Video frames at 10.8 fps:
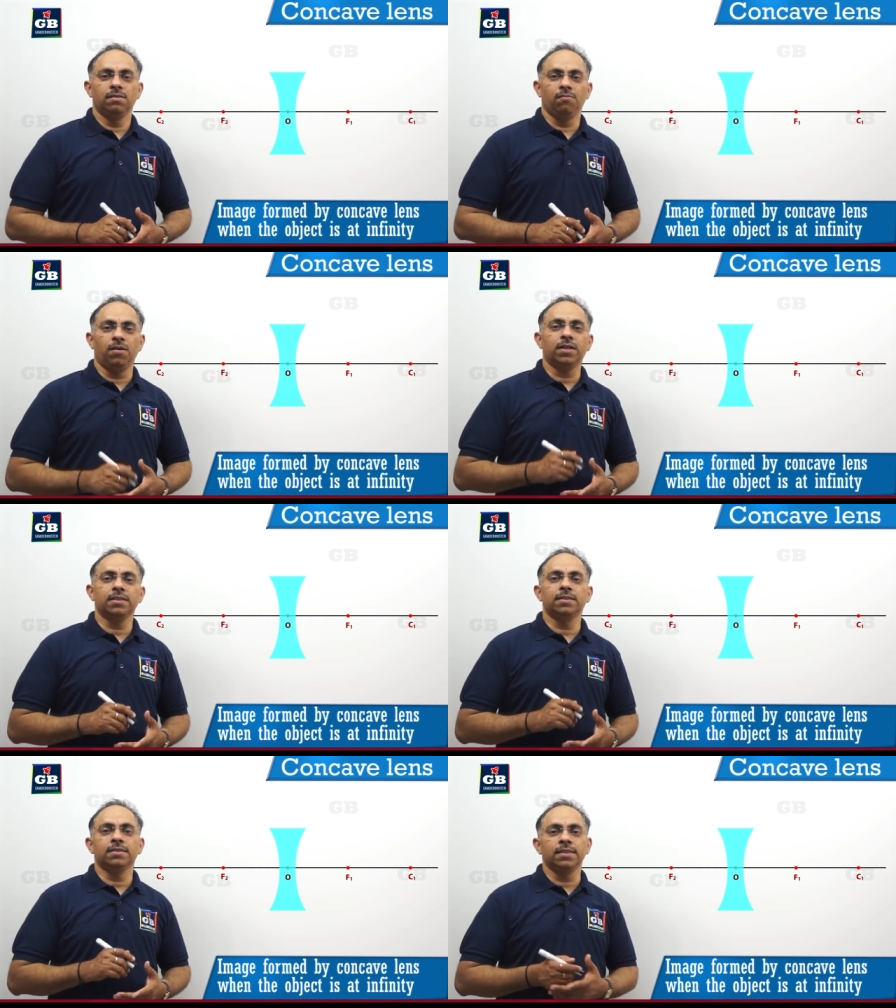what
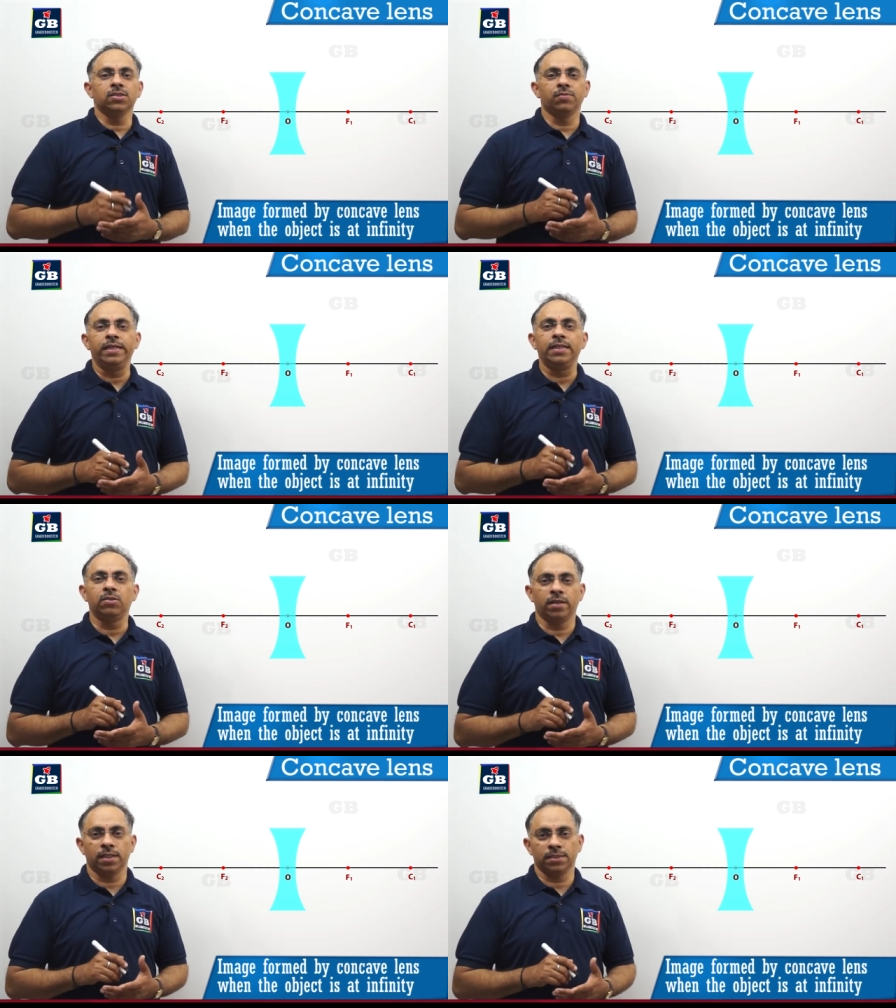are the things we need
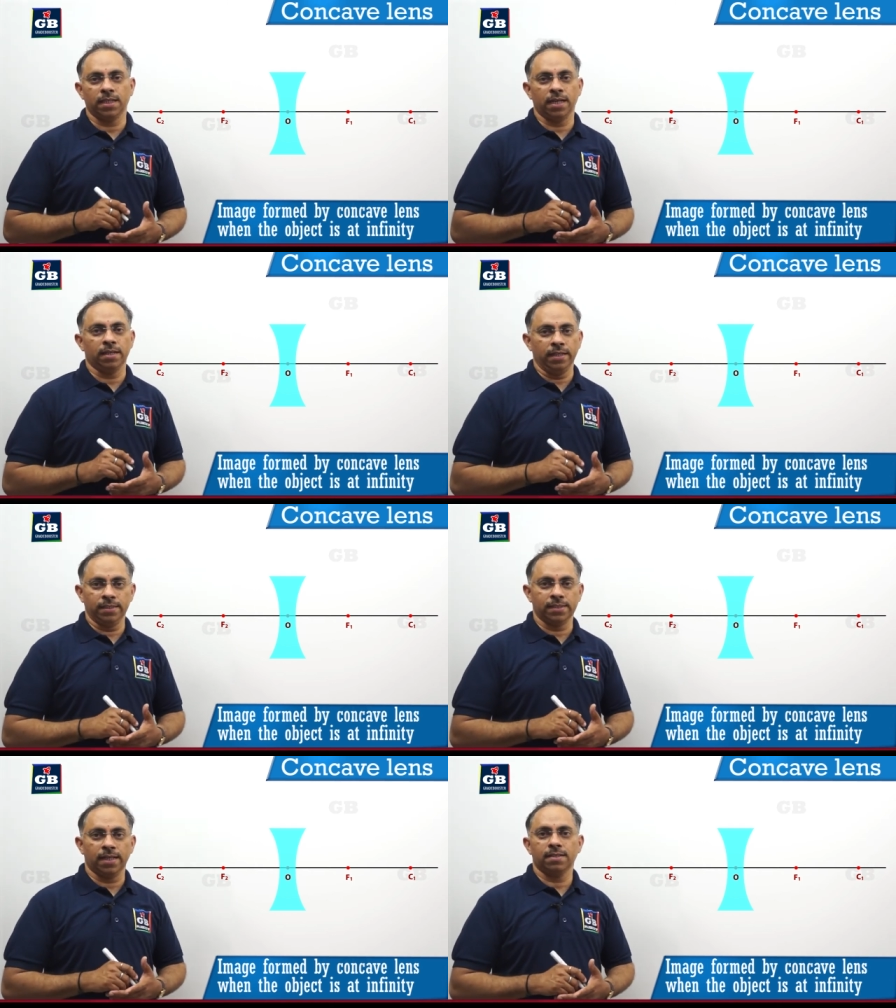to understand
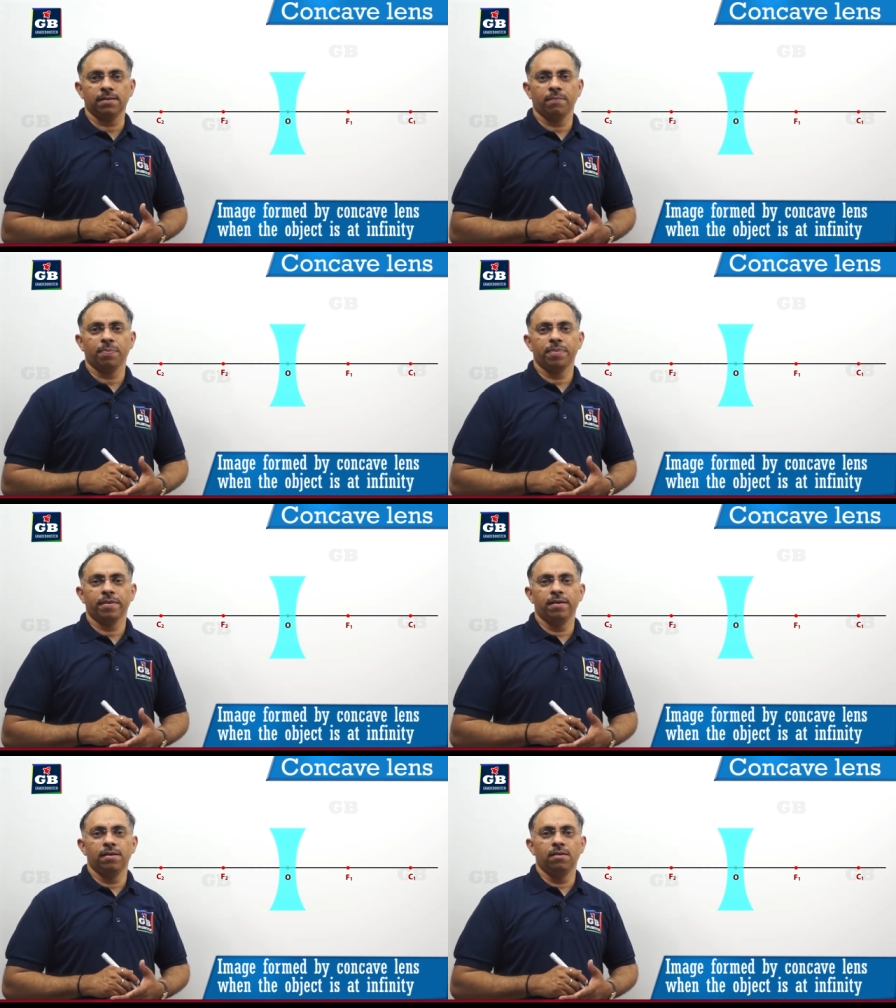is, like,
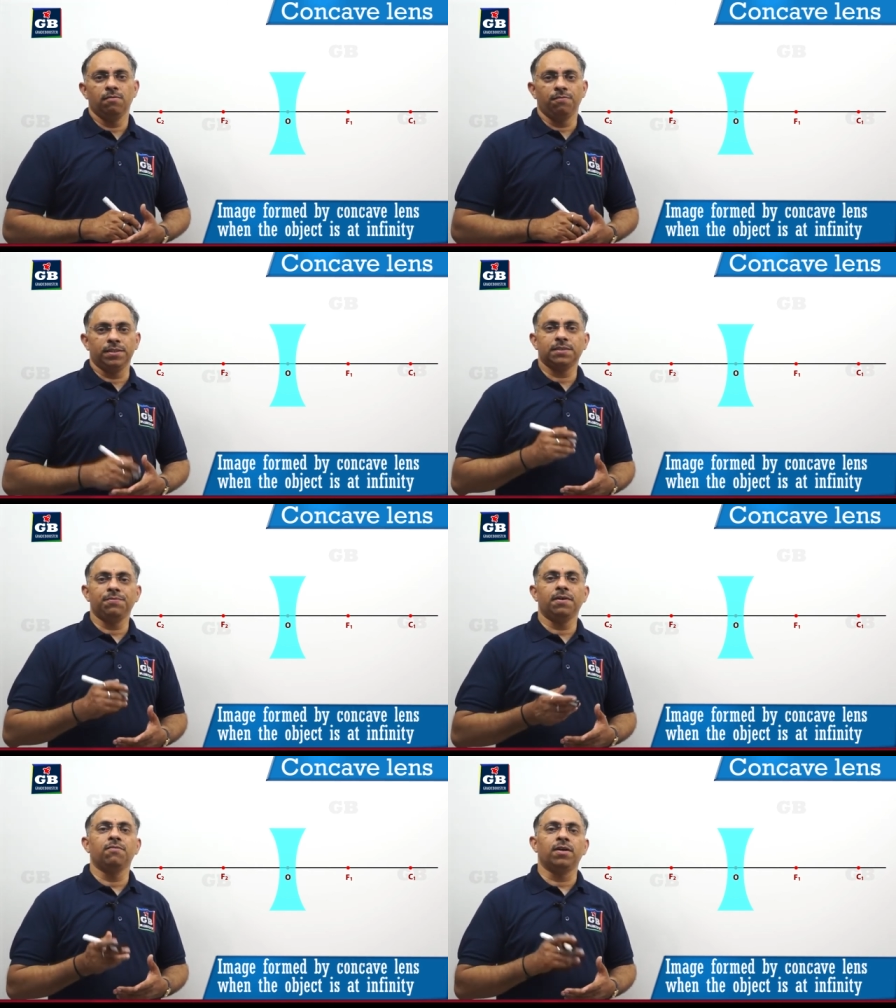first
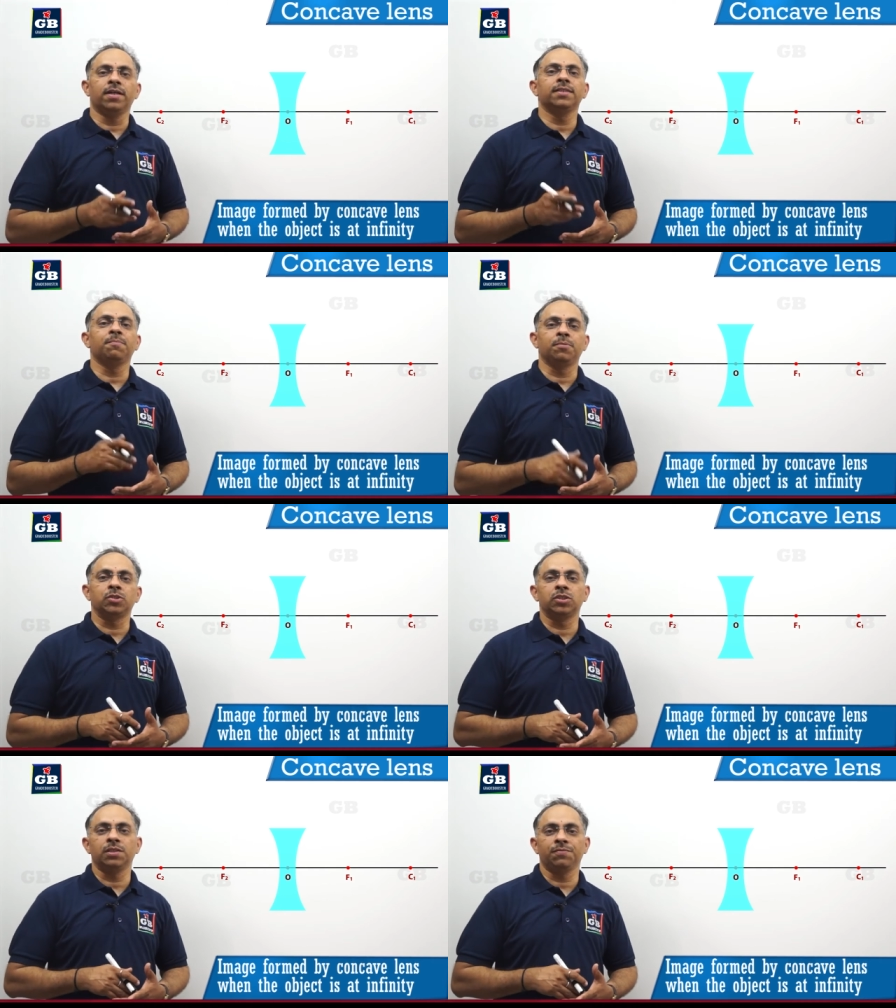of all, what is the
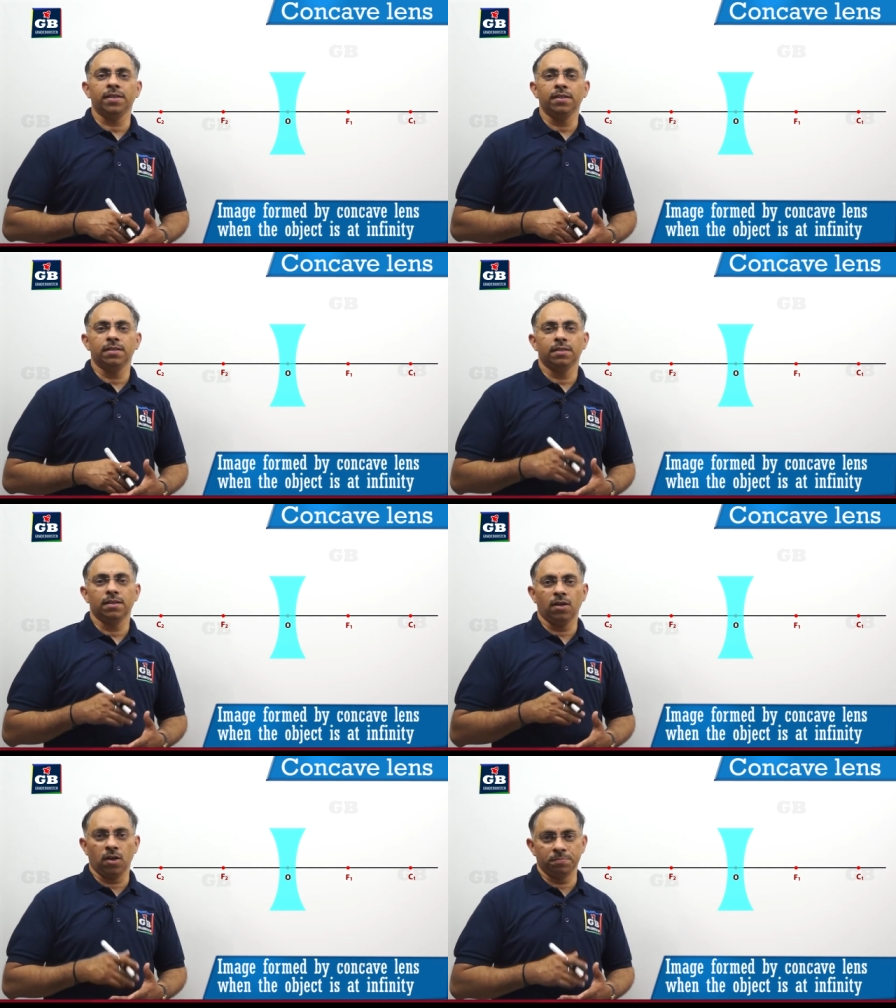position of a
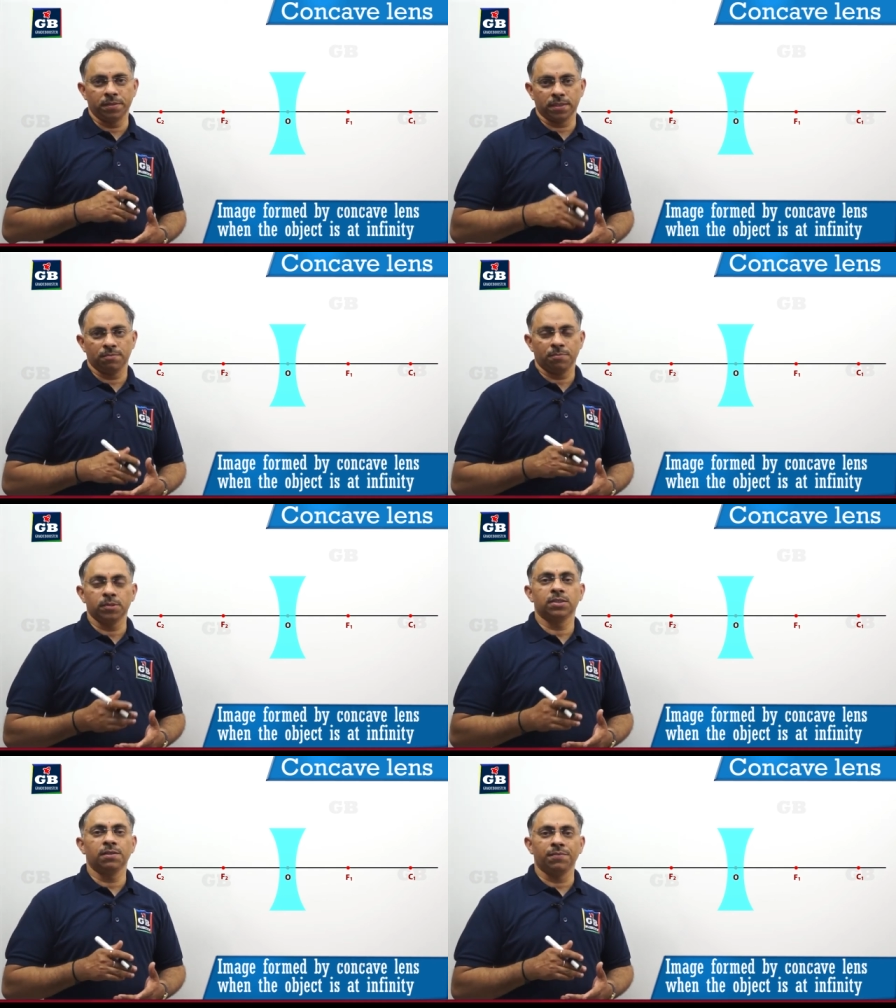object,
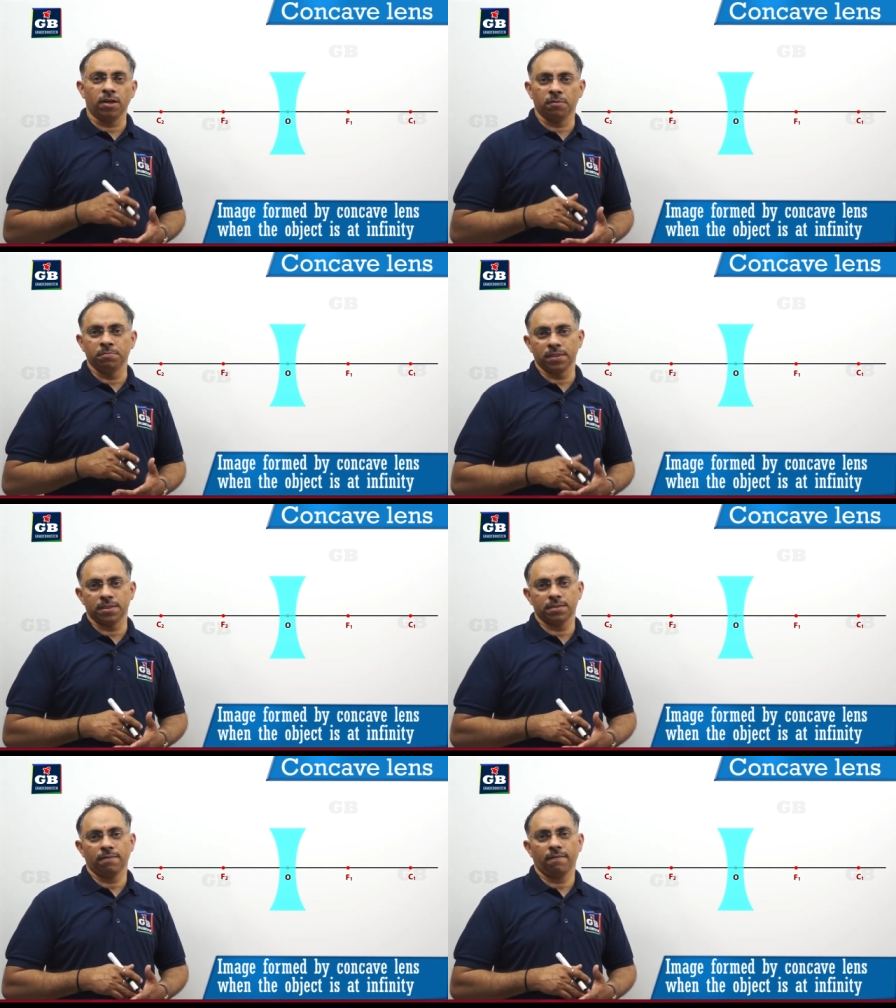position of an object,